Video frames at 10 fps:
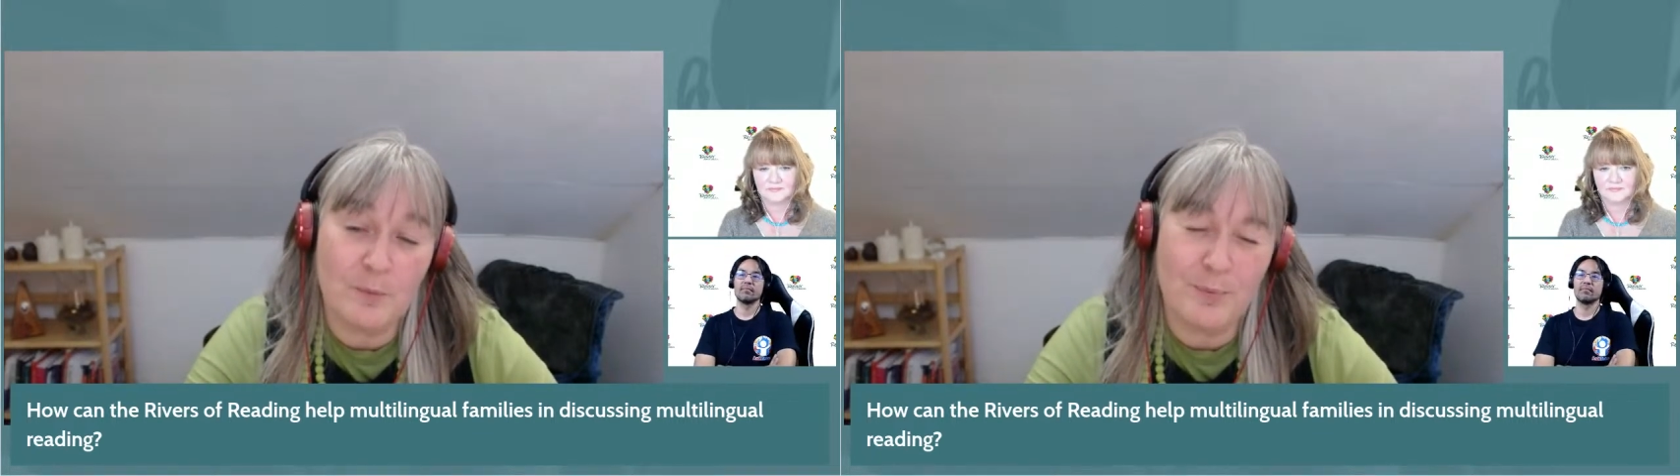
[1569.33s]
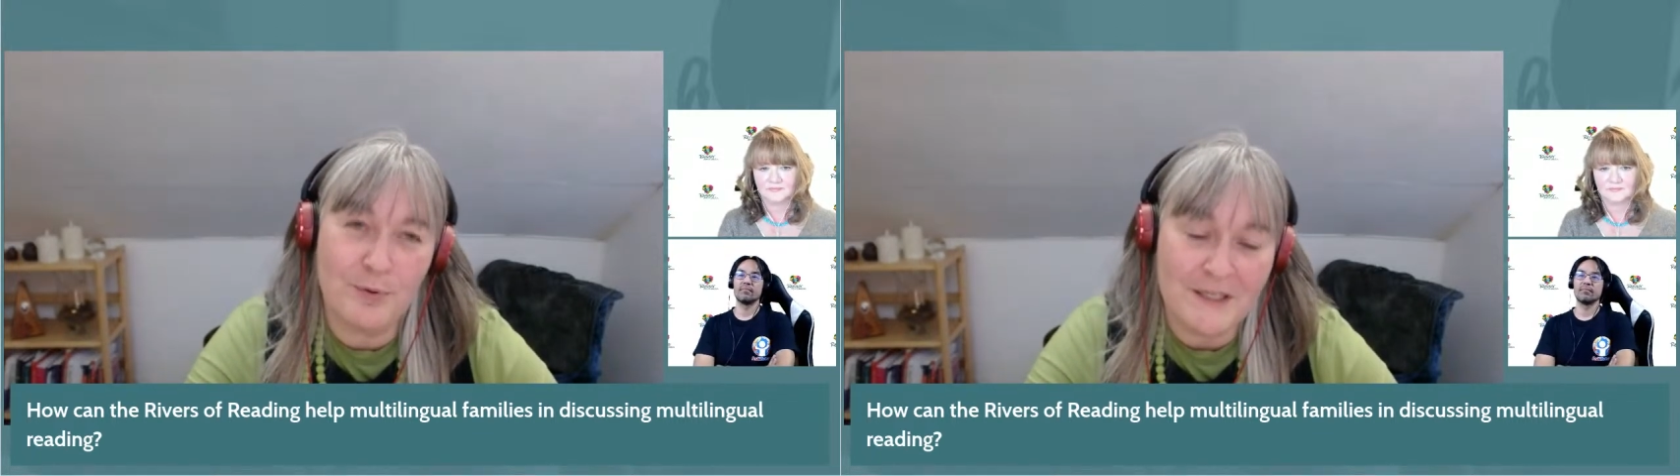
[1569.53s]

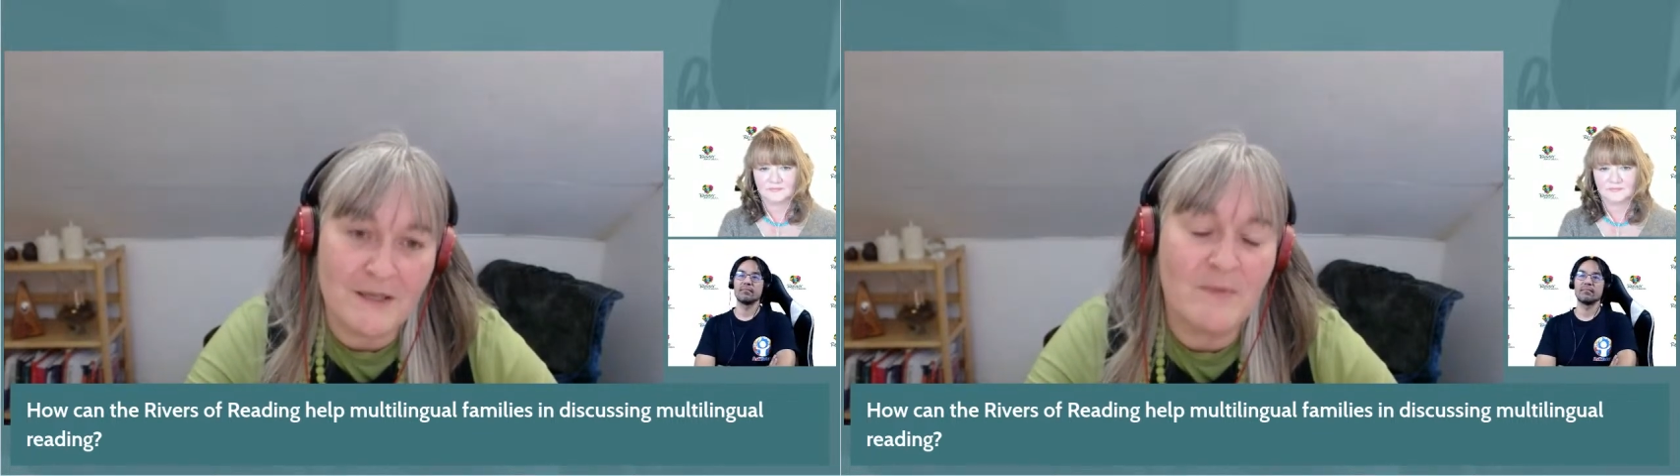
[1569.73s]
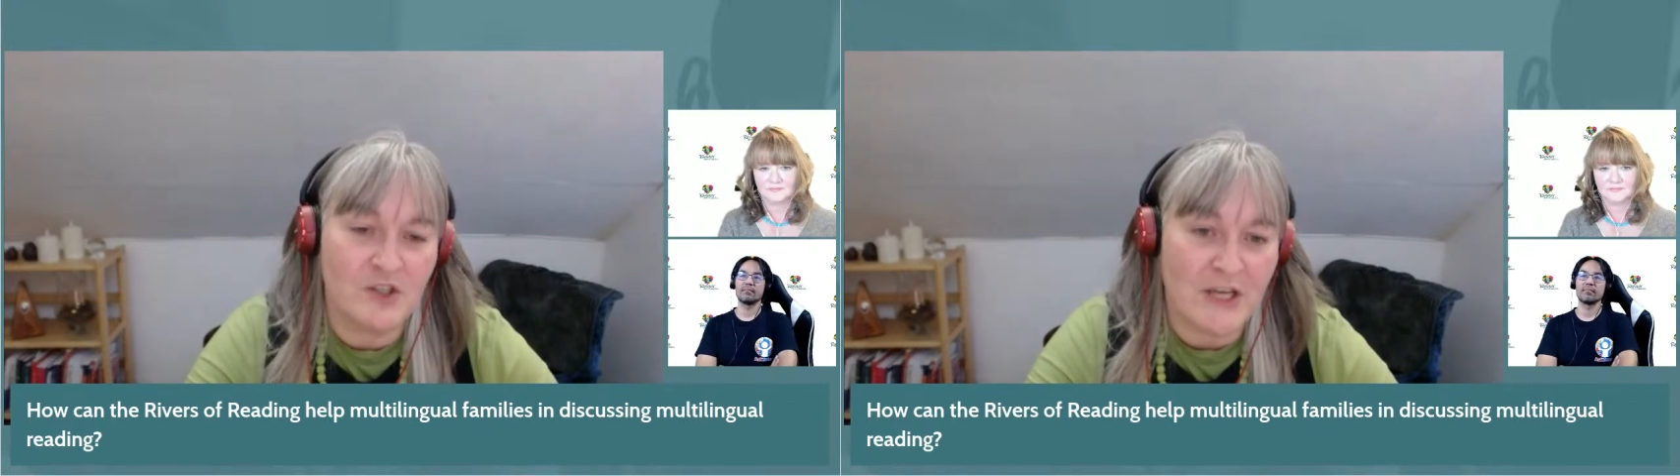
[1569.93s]
pretty
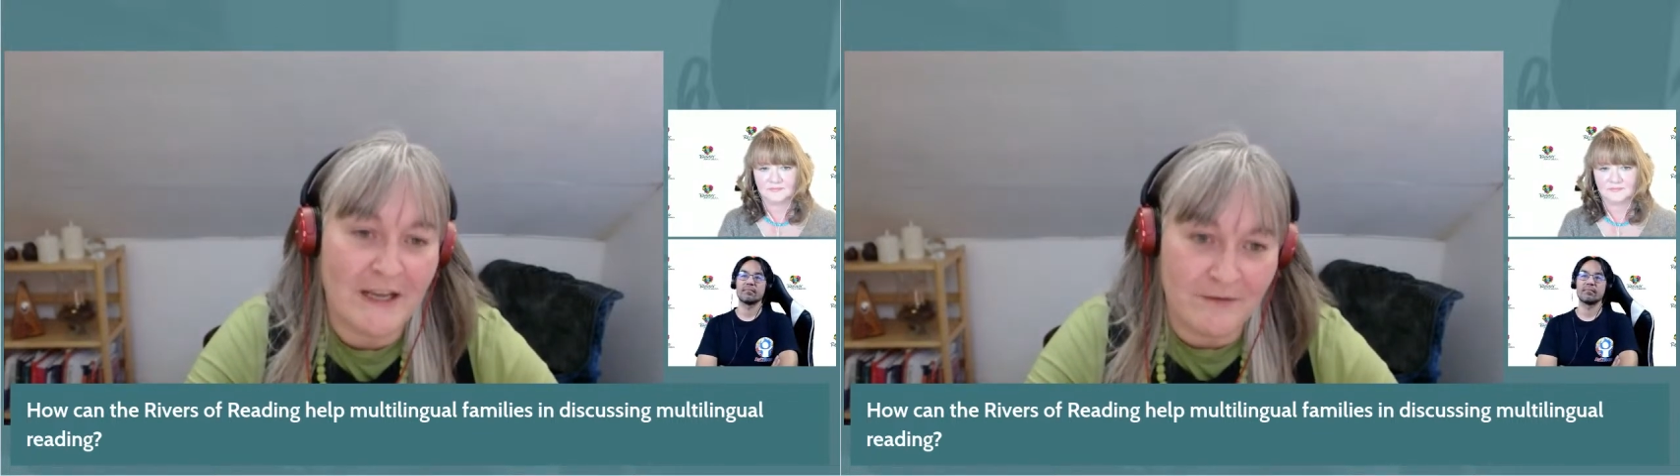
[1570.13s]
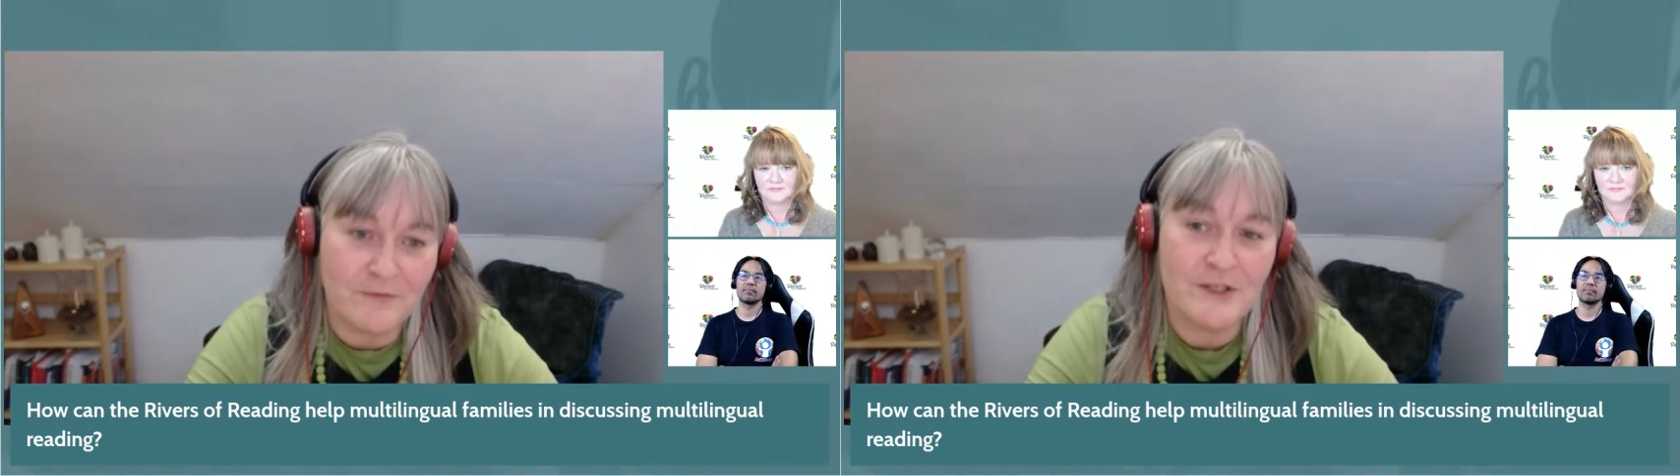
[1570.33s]
much
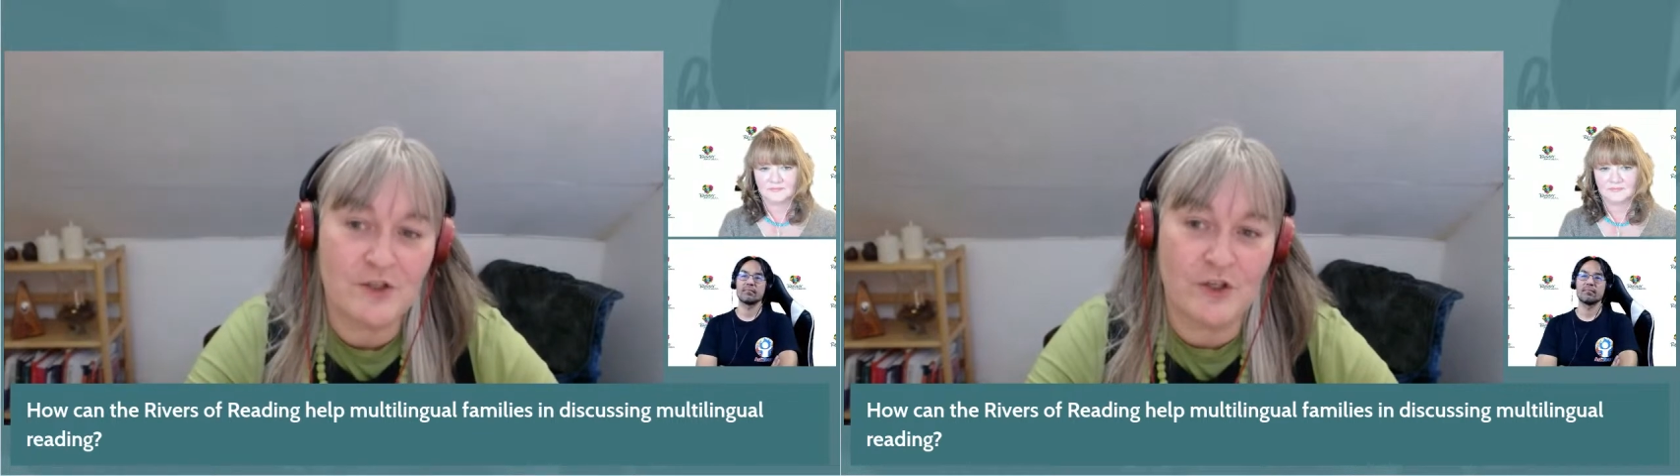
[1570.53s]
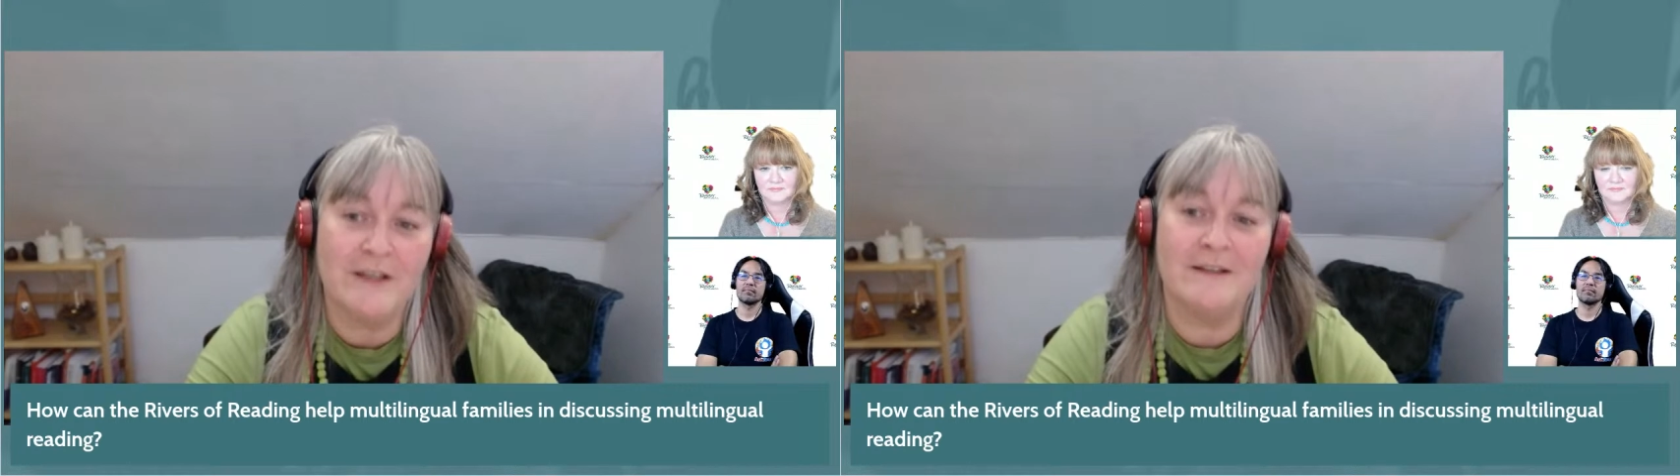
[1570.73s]
every
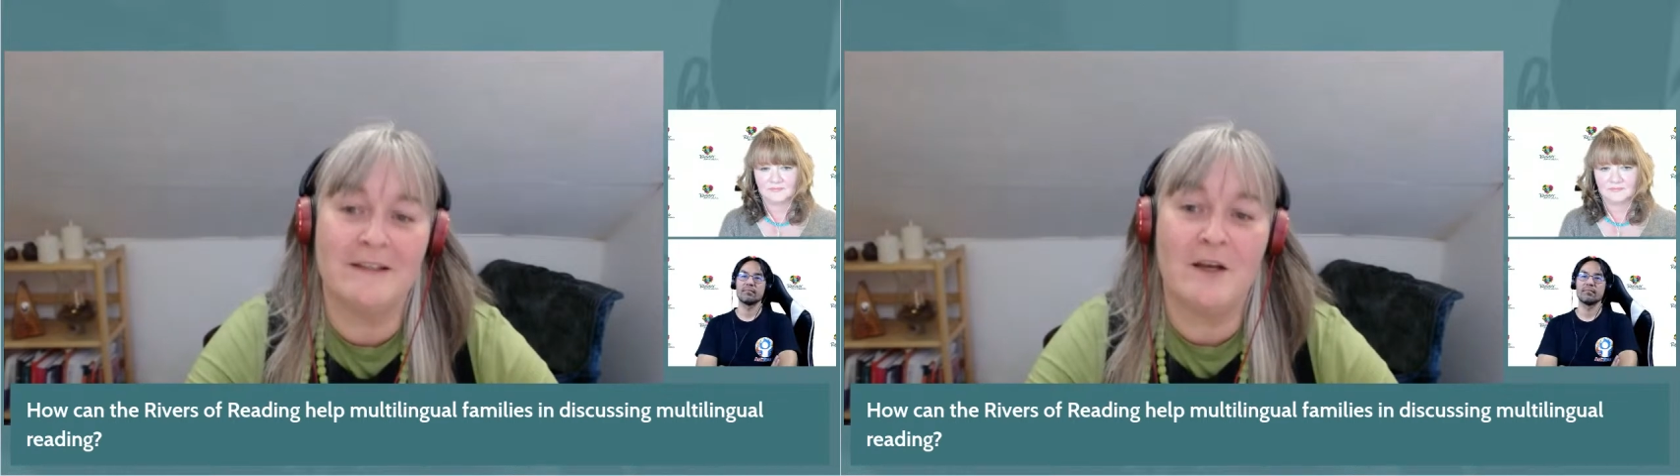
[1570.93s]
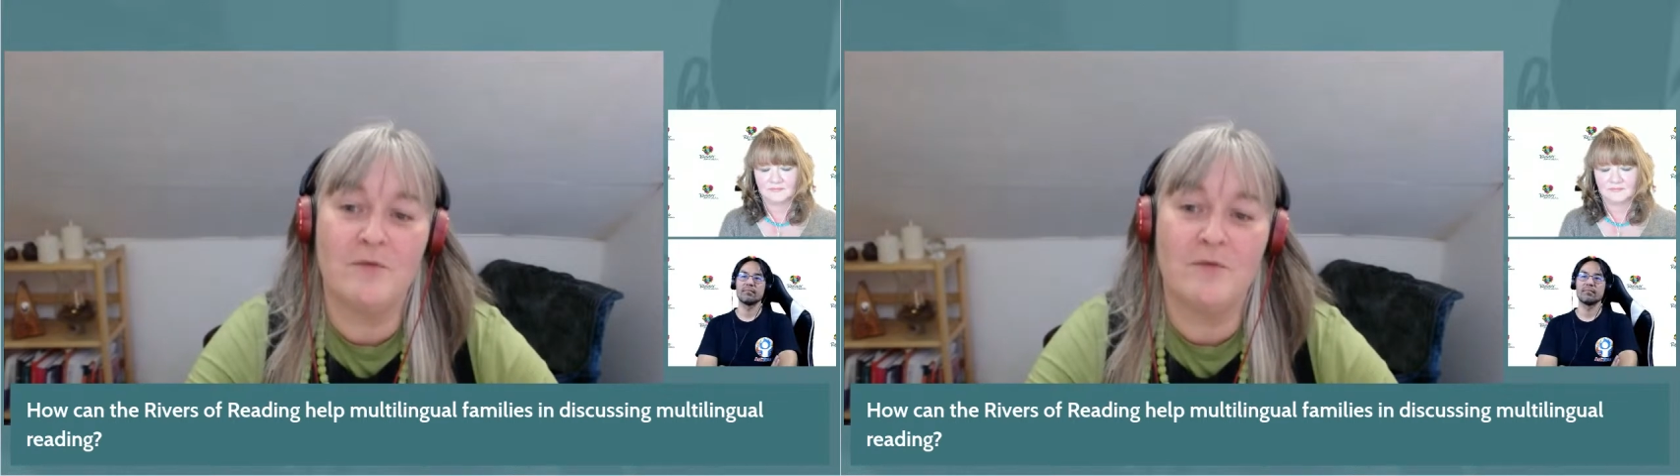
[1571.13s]
child I